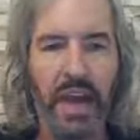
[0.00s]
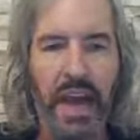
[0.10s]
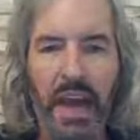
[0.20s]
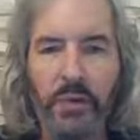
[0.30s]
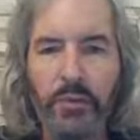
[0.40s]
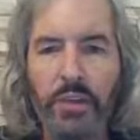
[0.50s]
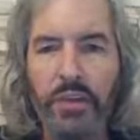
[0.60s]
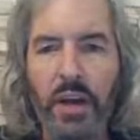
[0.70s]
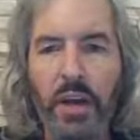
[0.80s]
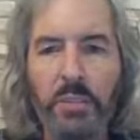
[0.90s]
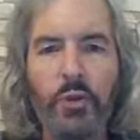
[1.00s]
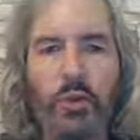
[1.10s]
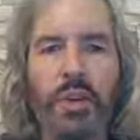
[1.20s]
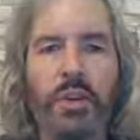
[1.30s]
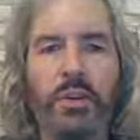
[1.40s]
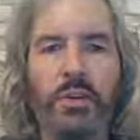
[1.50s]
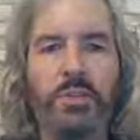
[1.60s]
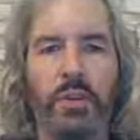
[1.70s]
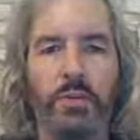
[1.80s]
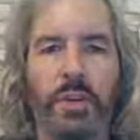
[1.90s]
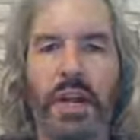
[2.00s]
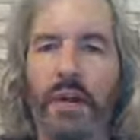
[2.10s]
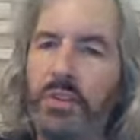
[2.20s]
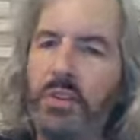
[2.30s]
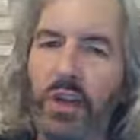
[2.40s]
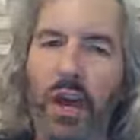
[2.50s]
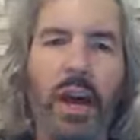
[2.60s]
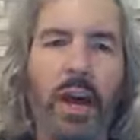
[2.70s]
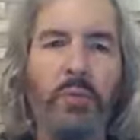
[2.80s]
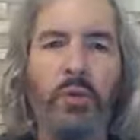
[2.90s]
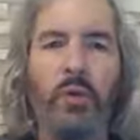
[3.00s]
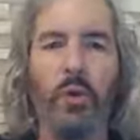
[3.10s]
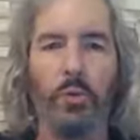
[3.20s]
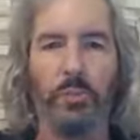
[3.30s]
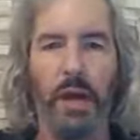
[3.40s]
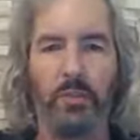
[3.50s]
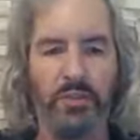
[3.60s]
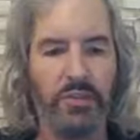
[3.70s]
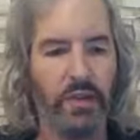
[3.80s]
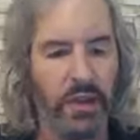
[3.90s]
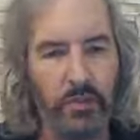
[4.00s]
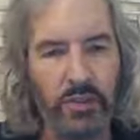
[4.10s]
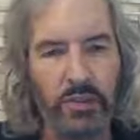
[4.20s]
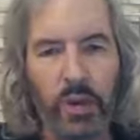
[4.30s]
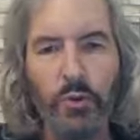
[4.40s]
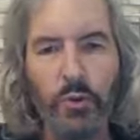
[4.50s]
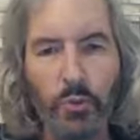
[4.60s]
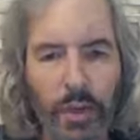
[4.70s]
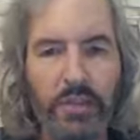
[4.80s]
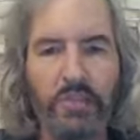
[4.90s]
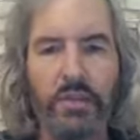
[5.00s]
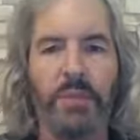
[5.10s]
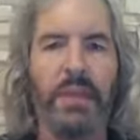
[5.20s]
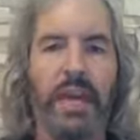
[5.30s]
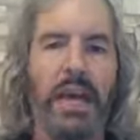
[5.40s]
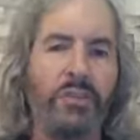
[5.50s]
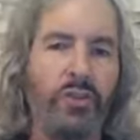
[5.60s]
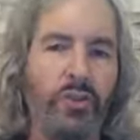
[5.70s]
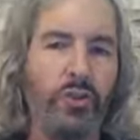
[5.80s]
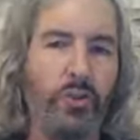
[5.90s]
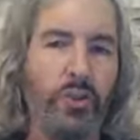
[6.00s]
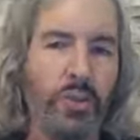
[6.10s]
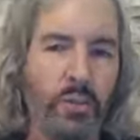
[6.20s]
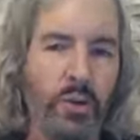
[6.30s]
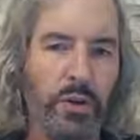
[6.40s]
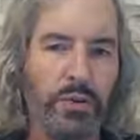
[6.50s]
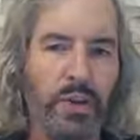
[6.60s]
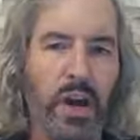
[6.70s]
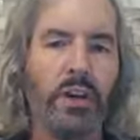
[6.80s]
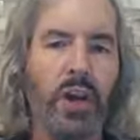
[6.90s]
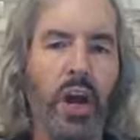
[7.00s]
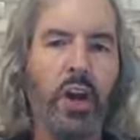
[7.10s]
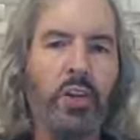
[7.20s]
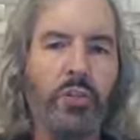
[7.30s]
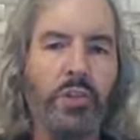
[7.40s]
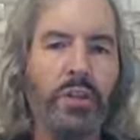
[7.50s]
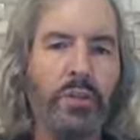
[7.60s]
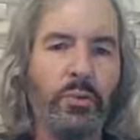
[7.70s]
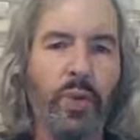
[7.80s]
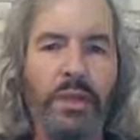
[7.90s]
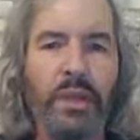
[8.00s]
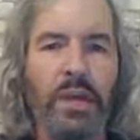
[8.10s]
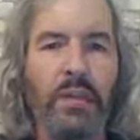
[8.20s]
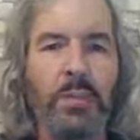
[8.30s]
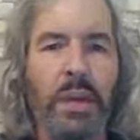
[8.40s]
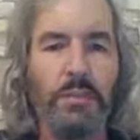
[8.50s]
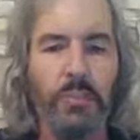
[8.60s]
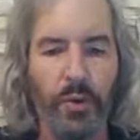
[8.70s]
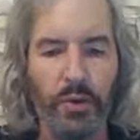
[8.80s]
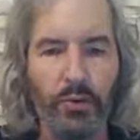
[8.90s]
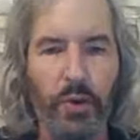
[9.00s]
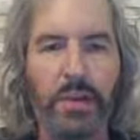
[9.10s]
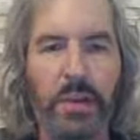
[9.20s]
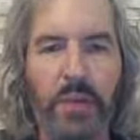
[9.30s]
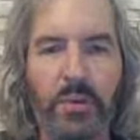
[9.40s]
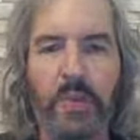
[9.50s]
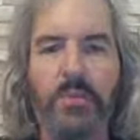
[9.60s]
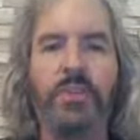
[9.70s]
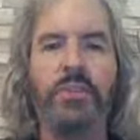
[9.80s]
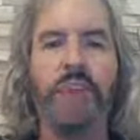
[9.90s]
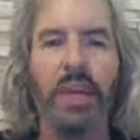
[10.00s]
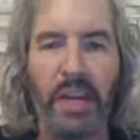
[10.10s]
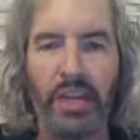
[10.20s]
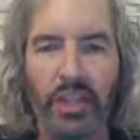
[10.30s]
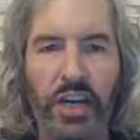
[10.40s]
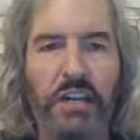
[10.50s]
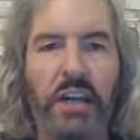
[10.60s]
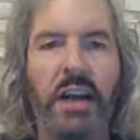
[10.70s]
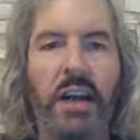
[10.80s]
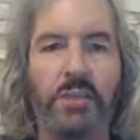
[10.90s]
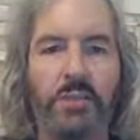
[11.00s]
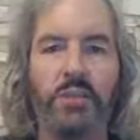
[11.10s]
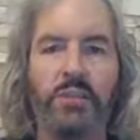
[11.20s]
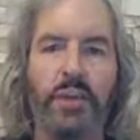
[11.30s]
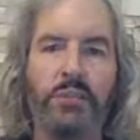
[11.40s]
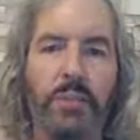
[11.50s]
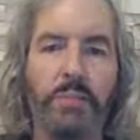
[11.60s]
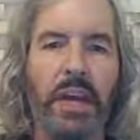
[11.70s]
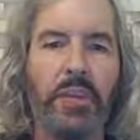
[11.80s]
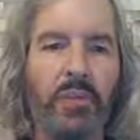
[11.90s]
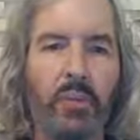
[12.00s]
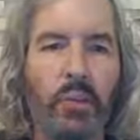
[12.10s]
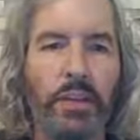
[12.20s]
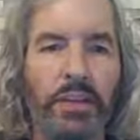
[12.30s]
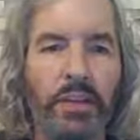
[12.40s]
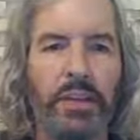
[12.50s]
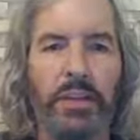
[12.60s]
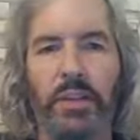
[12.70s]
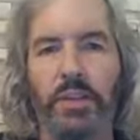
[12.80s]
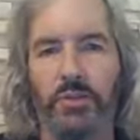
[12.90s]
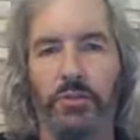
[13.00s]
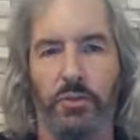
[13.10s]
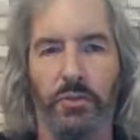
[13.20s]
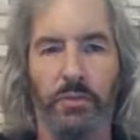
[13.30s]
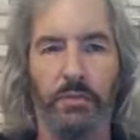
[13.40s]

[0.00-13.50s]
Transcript: Every time you hear a sermon, every time you go to a Bible study, every time you read something that has to do with the Word of God, you need to write down the main points, write down the references, and then check that out for yourself to make sure what you're hearing is true.